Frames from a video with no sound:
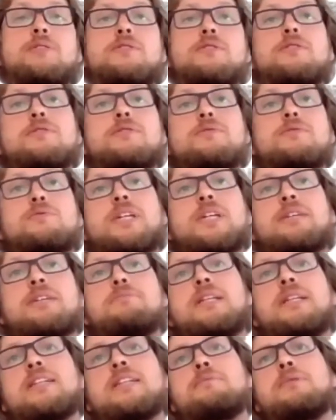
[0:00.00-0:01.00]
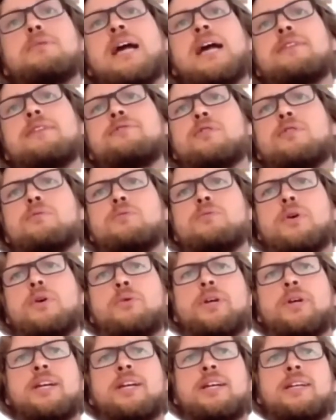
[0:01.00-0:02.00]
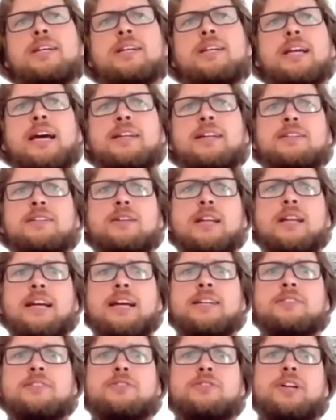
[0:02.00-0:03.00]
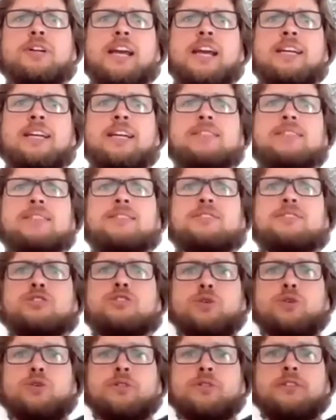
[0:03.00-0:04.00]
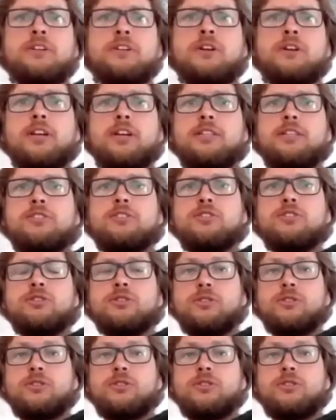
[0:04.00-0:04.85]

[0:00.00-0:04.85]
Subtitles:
we can build a platform where we can collect, create, and sort the knowledge.